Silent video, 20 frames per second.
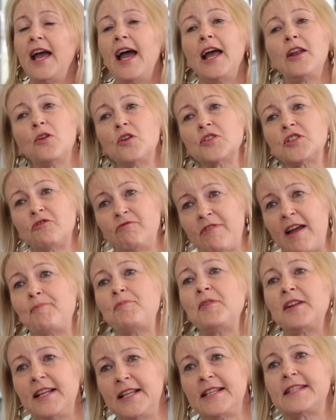and also
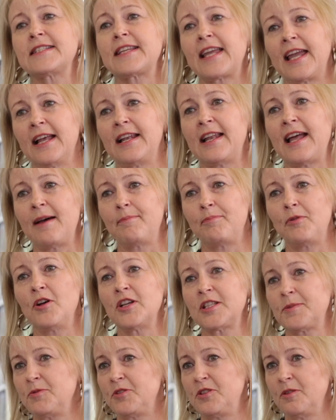rapidly scale up
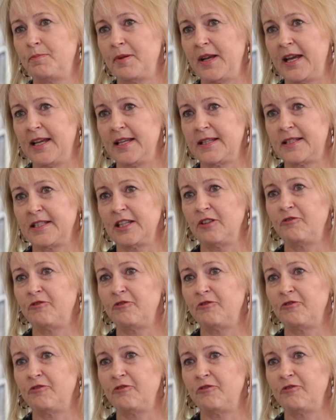hospital-based